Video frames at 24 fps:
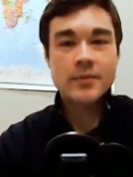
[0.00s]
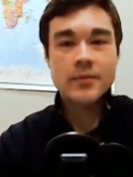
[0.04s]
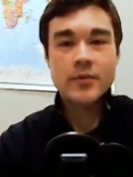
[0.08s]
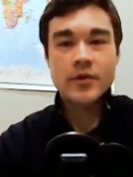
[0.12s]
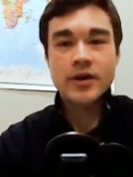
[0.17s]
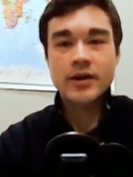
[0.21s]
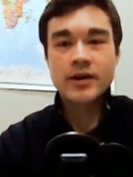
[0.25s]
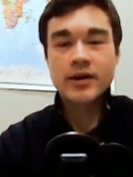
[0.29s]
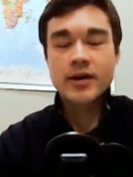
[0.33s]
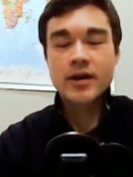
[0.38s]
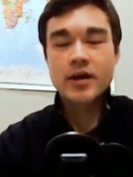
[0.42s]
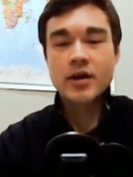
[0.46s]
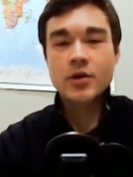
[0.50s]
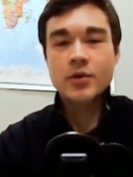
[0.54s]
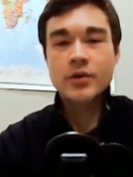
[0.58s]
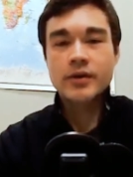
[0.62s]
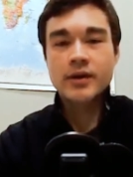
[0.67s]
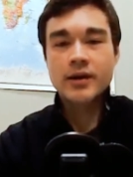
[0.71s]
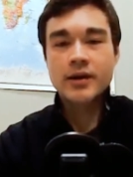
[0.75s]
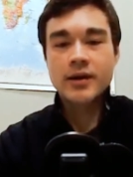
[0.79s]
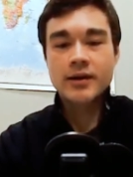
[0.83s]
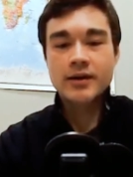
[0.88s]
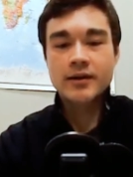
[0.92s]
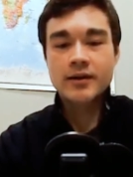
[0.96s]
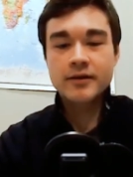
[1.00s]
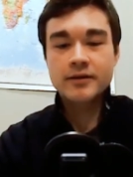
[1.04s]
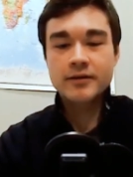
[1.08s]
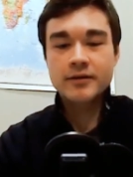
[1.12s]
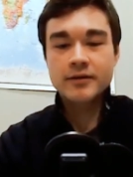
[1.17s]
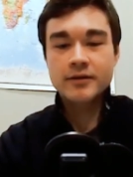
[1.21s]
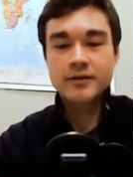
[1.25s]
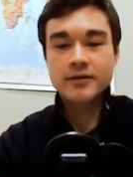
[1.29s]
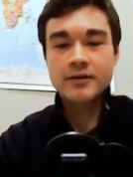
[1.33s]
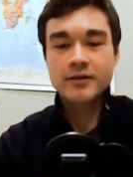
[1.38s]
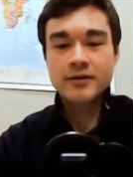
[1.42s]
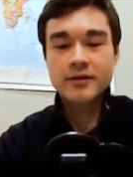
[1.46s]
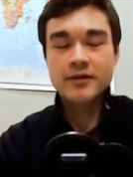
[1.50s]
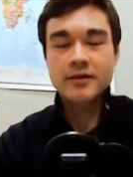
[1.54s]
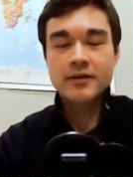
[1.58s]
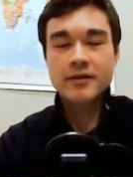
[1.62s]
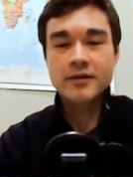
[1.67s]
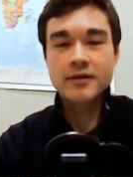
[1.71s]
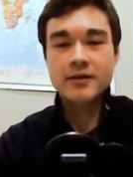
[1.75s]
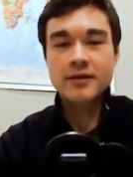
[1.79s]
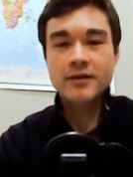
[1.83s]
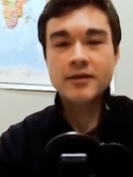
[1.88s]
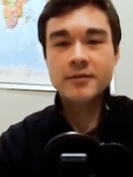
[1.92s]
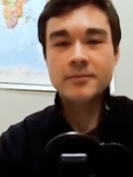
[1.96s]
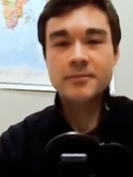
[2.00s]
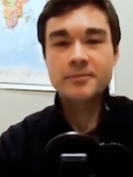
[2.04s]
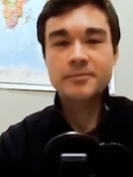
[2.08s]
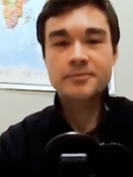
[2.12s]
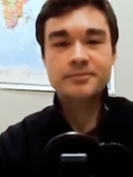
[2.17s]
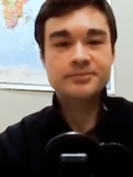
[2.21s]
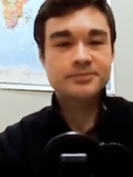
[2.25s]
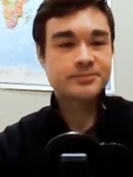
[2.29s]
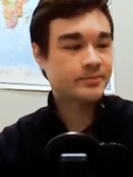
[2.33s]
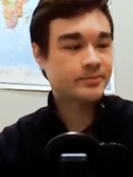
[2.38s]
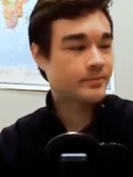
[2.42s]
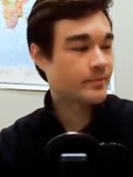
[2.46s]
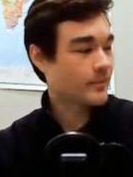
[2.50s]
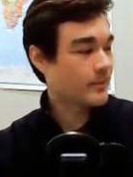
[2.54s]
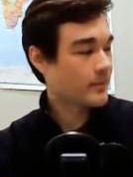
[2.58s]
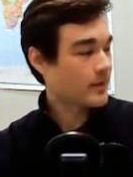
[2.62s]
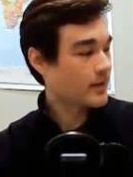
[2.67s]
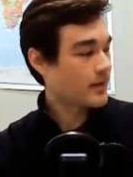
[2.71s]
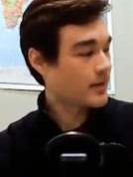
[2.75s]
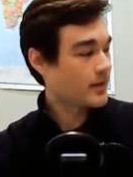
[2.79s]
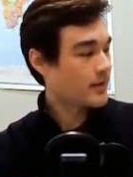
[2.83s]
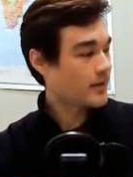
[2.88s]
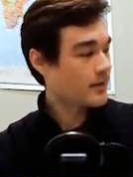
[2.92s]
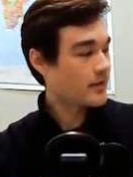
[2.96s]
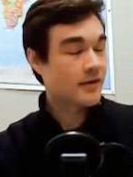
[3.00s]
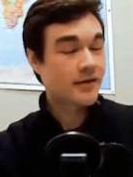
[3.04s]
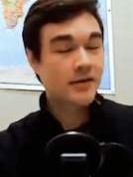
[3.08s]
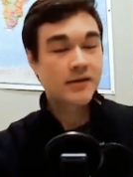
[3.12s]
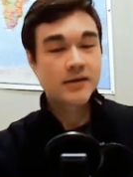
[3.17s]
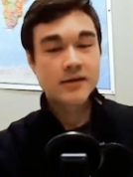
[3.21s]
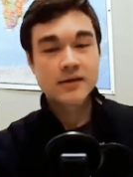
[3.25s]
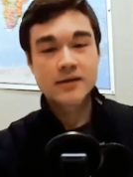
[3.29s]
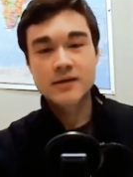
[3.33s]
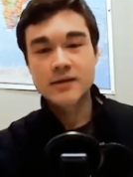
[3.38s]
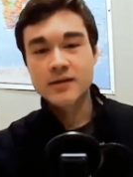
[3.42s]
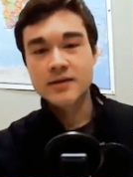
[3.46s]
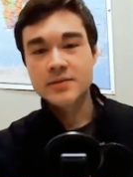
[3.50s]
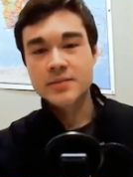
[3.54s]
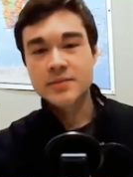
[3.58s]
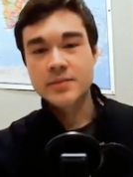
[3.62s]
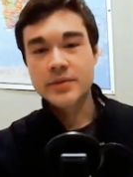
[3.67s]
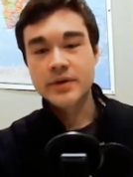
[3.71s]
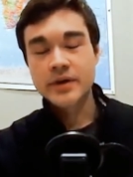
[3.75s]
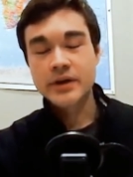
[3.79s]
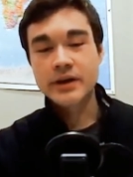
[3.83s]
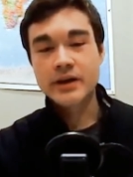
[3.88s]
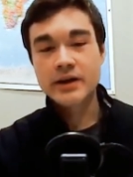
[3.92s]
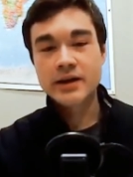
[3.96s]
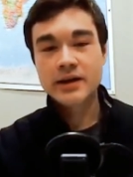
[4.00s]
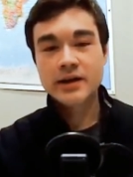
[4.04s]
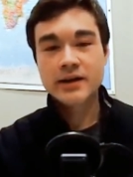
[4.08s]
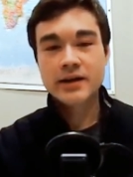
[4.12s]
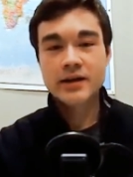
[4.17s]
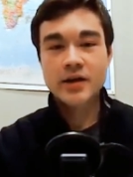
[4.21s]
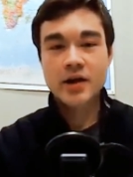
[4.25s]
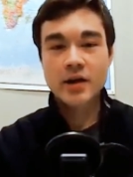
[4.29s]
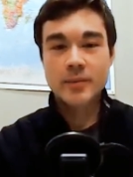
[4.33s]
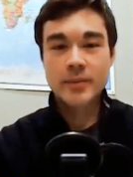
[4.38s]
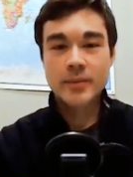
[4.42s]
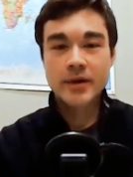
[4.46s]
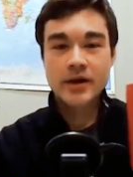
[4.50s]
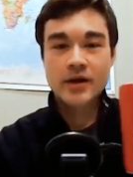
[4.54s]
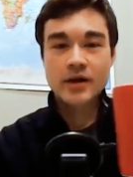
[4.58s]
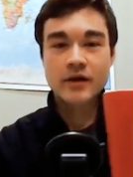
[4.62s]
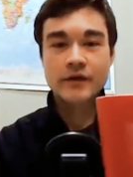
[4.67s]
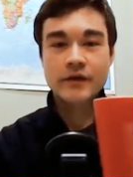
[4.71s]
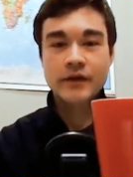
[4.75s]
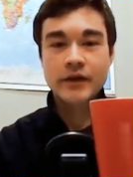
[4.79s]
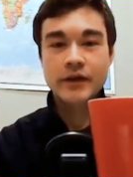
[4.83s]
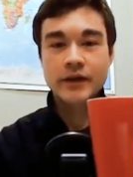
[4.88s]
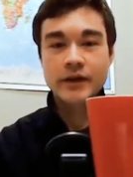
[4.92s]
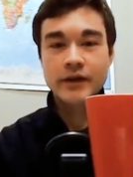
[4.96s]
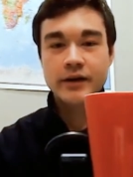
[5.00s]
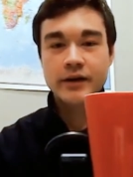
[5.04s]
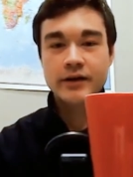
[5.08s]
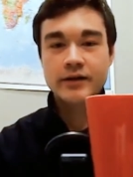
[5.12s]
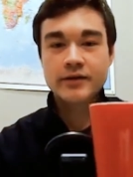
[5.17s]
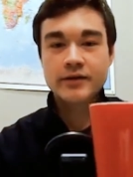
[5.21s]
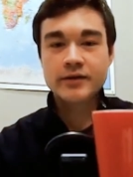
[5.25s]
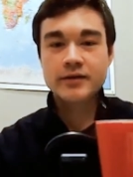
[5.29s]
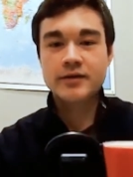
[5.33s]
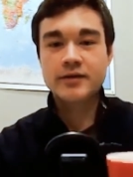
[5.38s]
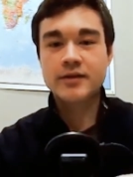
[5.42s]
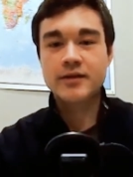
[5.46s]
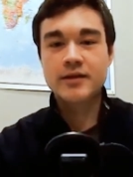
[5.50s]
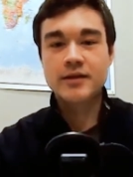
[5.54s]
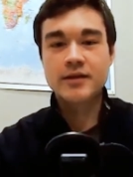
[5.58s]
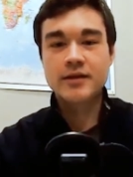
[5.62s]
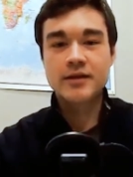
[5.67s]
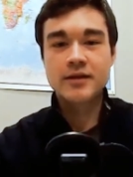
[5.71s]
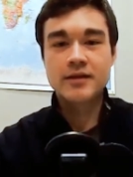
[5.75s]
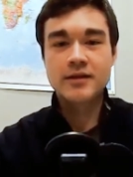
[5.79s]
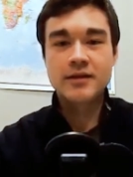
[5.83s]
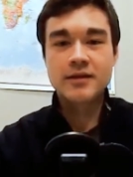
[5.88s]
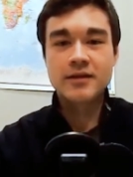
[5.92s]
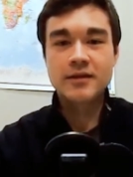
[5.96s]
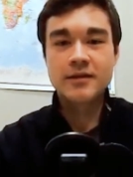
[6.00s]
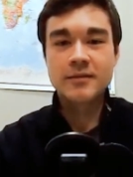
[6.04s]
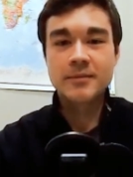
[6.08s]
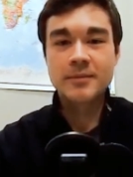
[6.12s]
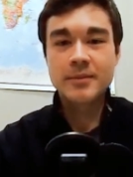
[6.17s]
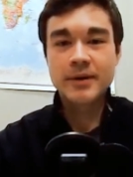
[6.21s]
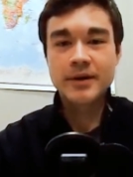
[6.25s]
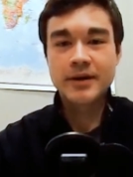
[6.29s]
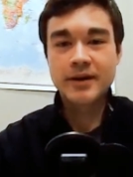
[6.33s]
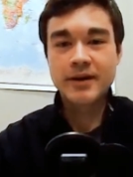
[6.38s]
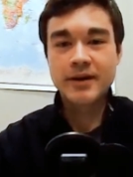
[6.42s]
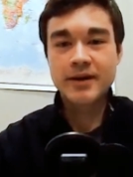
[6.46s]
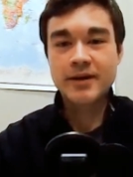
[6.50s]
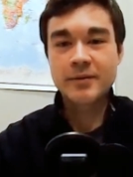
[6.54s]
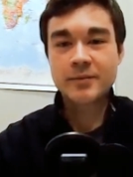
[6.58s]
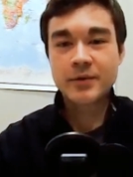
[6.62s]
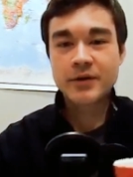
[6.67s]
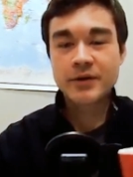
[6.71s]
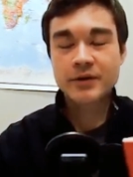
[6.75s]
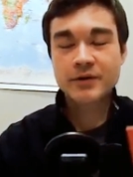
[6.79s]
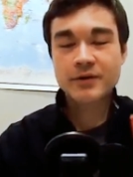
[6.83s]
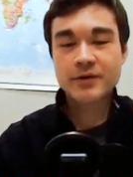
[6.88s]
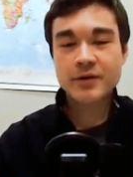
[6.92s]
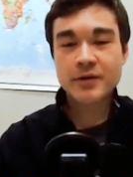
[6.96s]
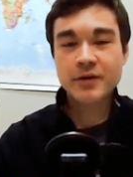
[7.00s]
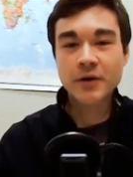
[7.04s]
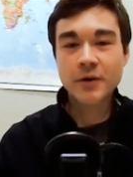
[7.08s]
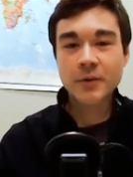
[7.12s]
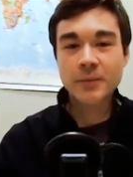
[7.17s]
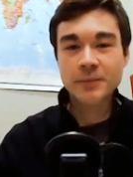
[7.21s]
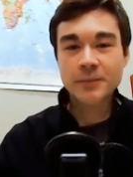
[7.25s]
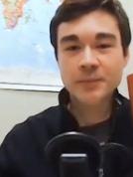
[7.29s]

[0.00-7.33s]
right now in London. Um, it's pretty early, I got my coffee here, um, but yeah, I'm good to go.